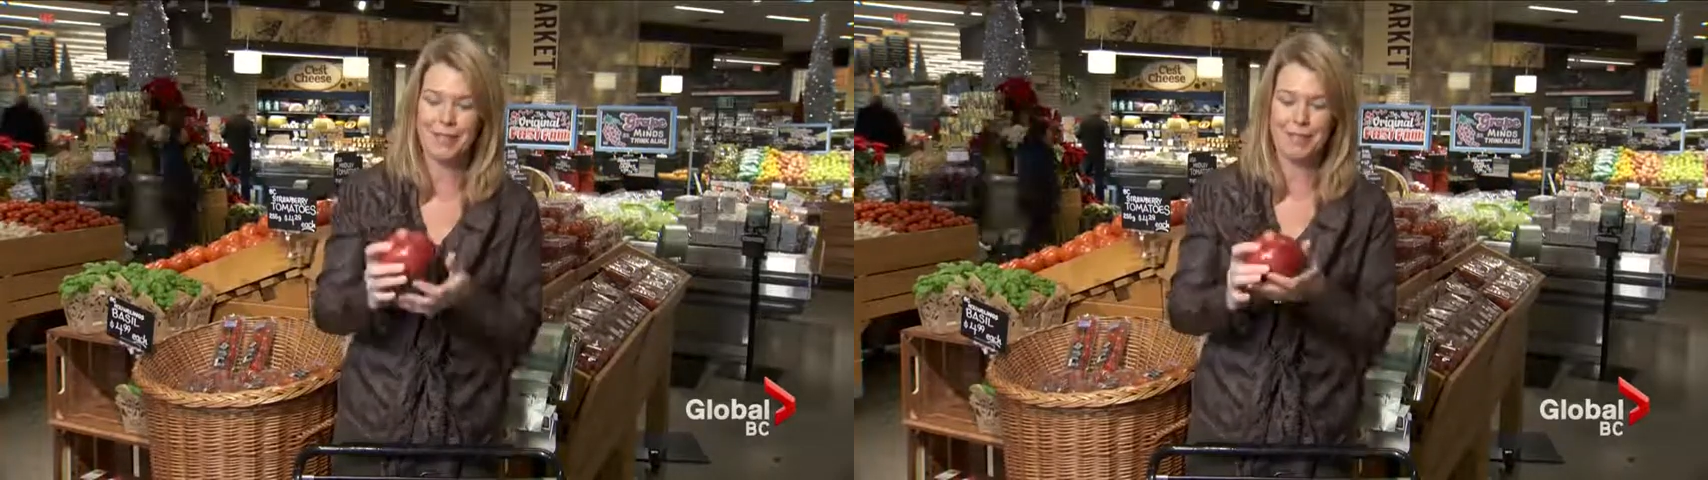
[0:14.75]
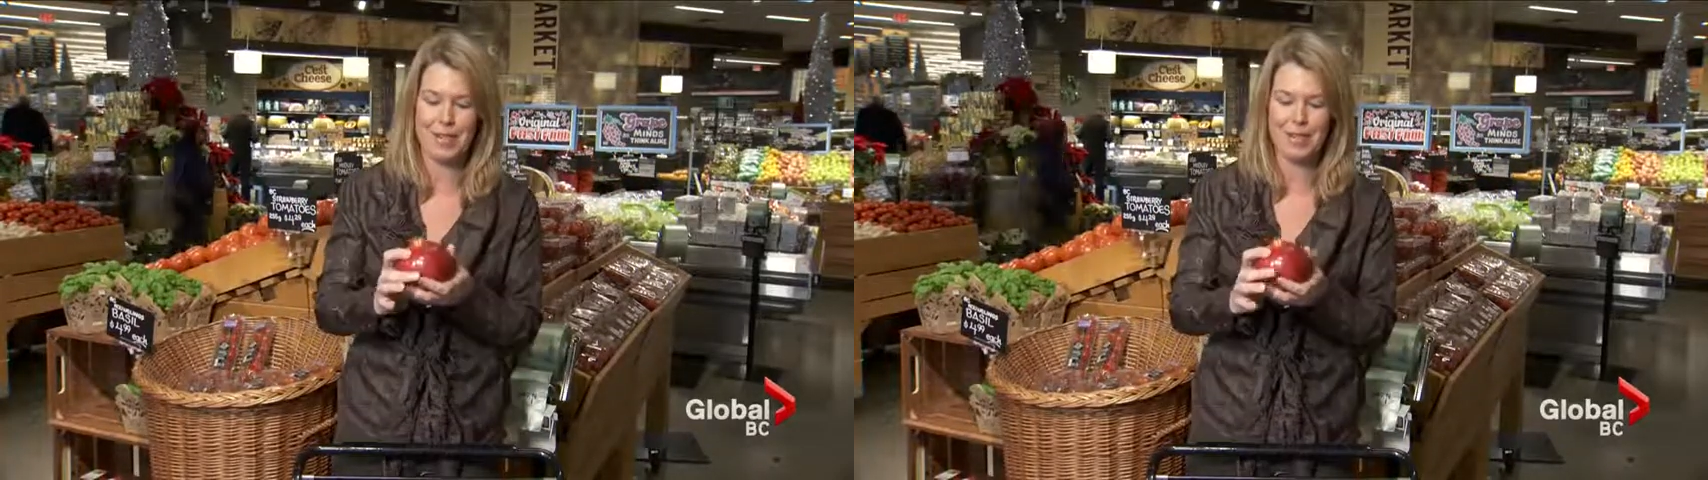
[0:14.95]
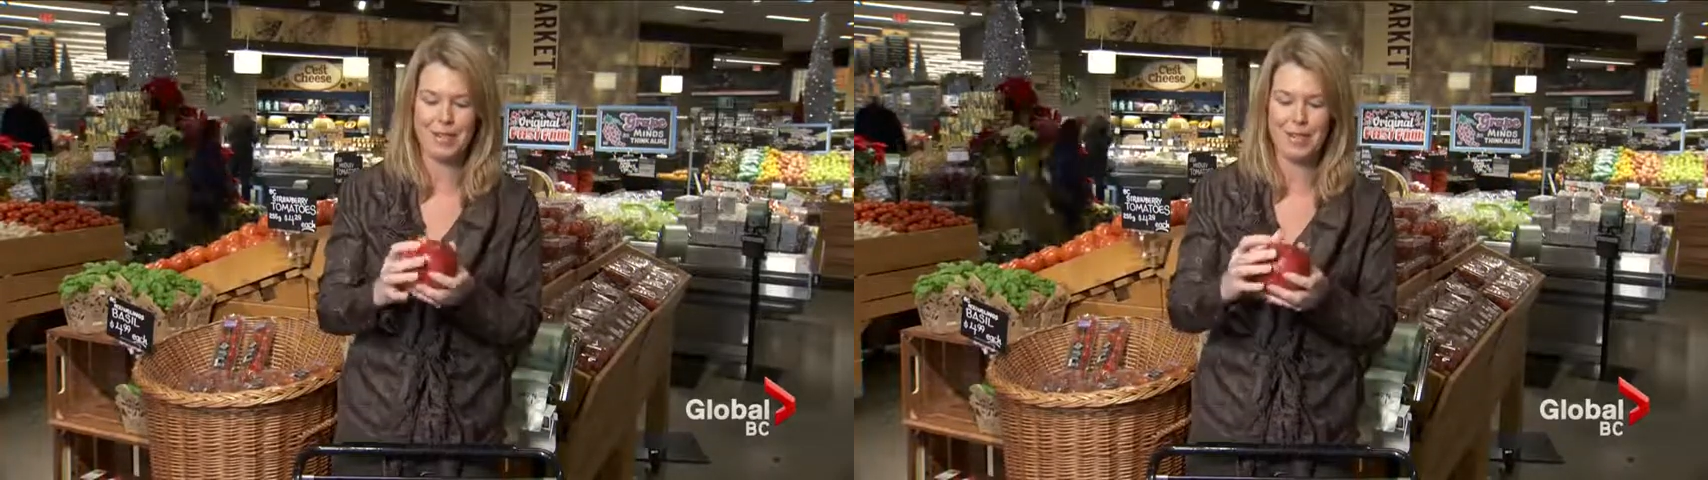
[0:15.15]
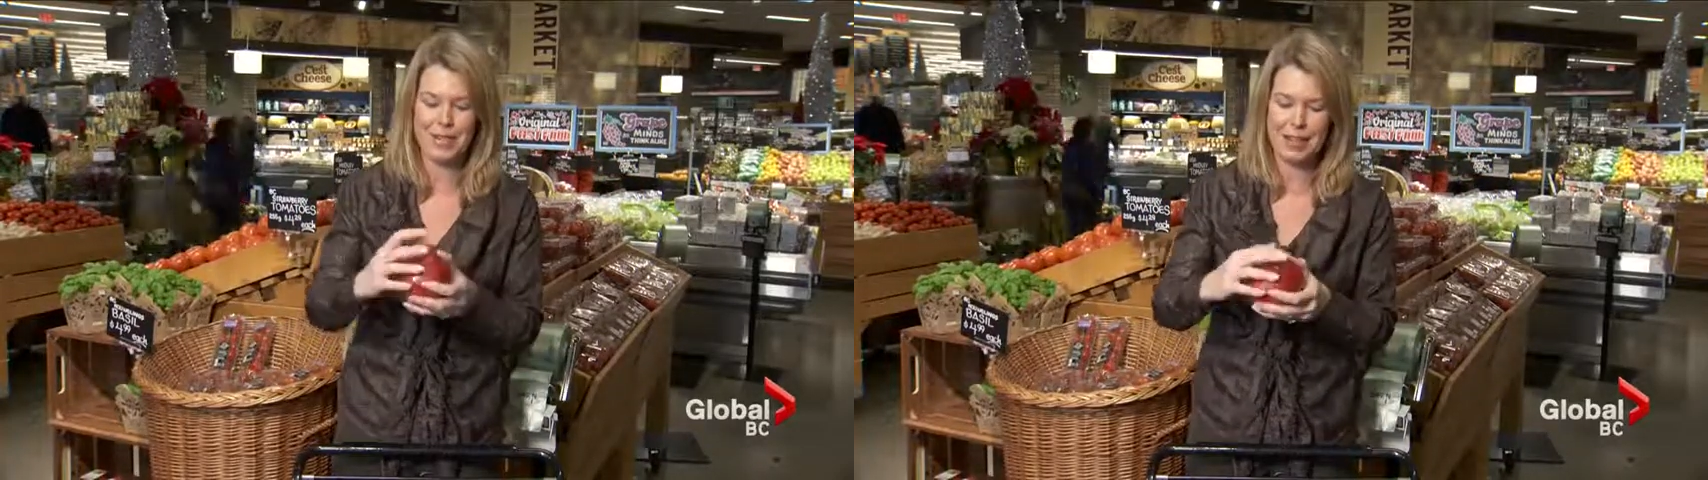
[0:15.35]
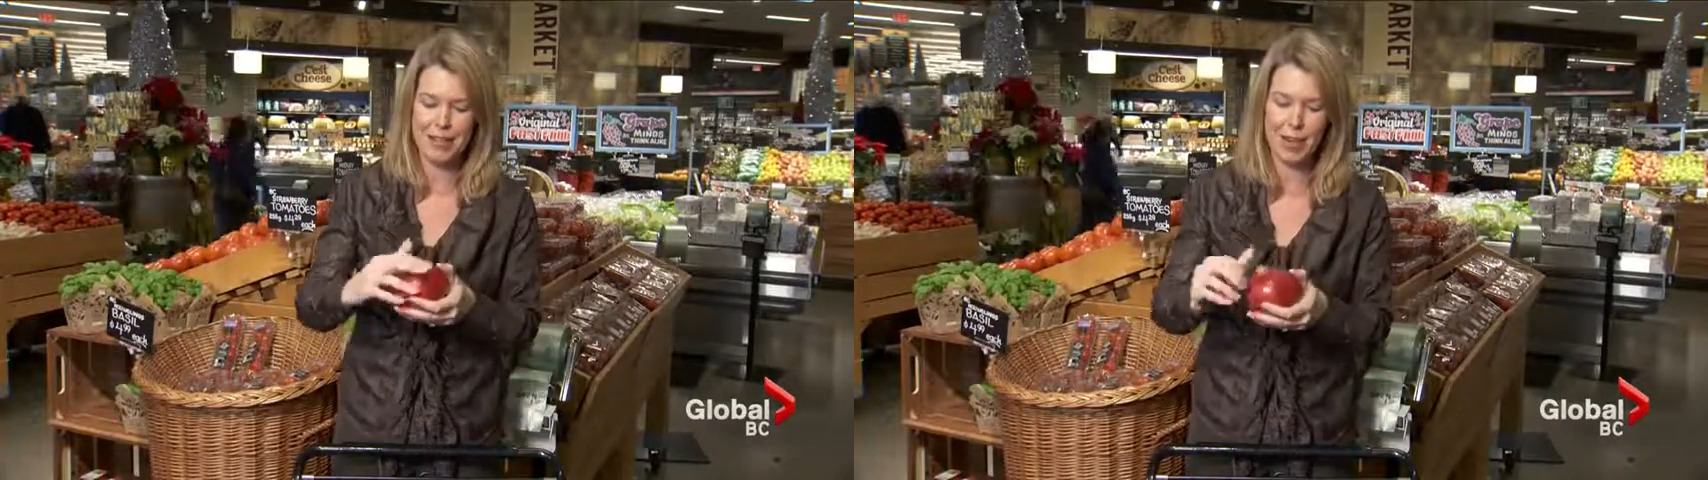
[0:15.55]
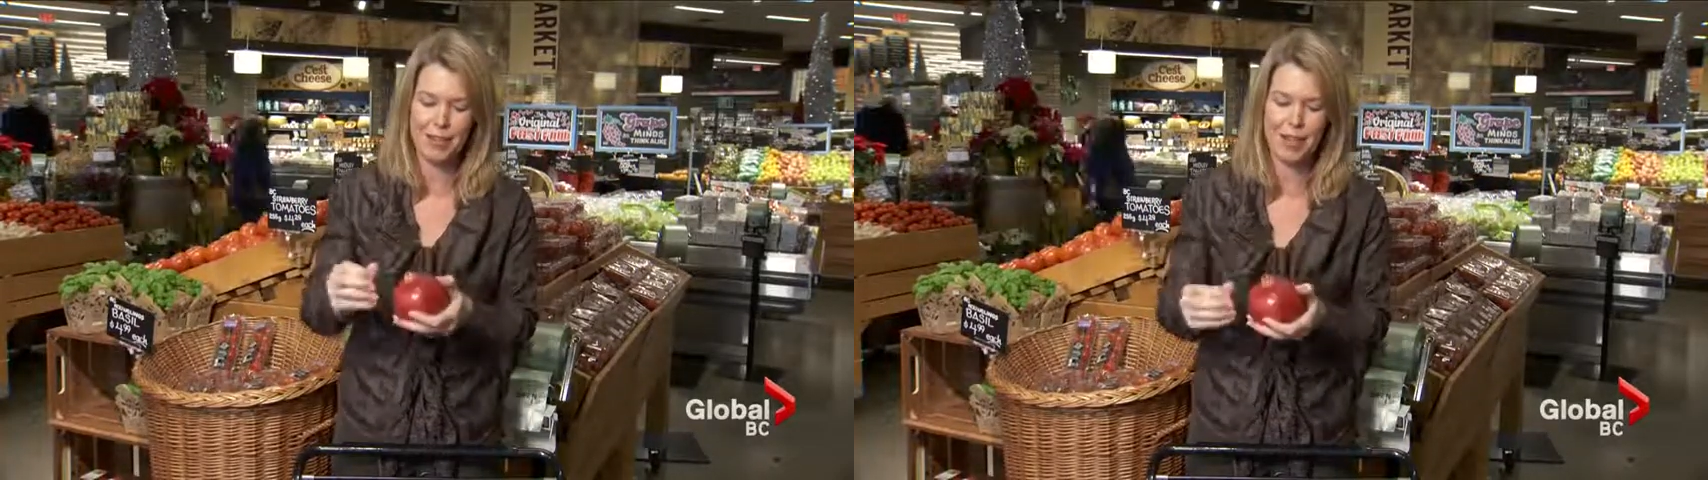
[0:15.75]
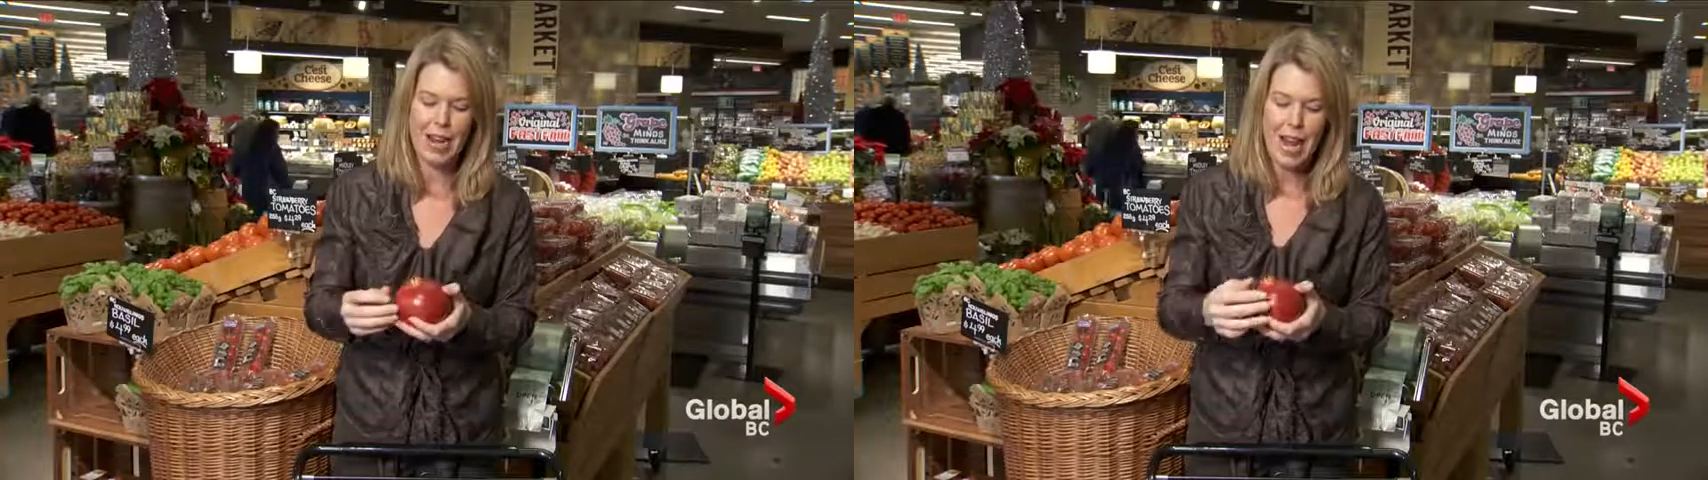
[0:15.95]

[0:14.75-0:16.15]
I've got my girlfriends coming over.